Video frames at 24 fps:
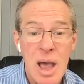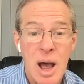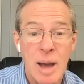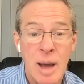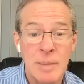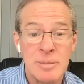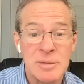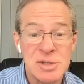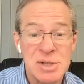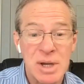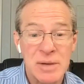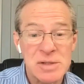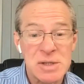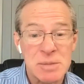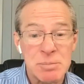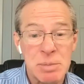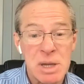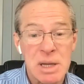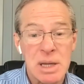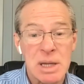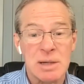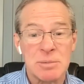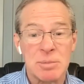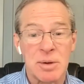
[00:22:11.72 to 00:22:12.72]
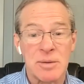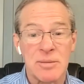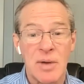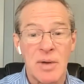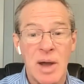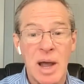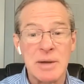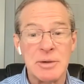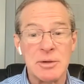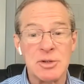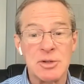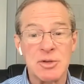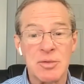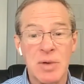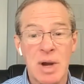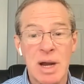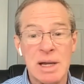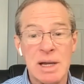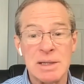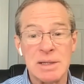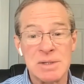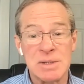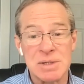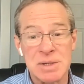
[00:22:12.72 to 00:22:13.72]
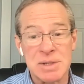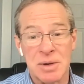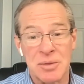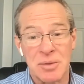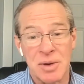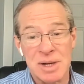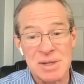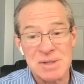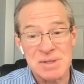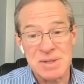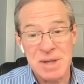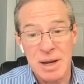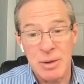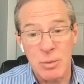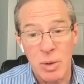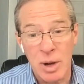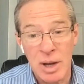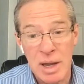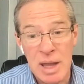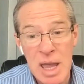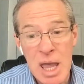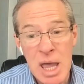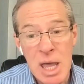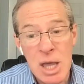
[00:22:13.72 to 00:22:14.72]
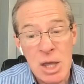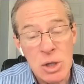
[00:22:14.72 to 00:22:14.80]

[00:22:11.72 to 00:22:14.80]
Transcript: Um, Jeff, speaking of provider training, this is a great segue.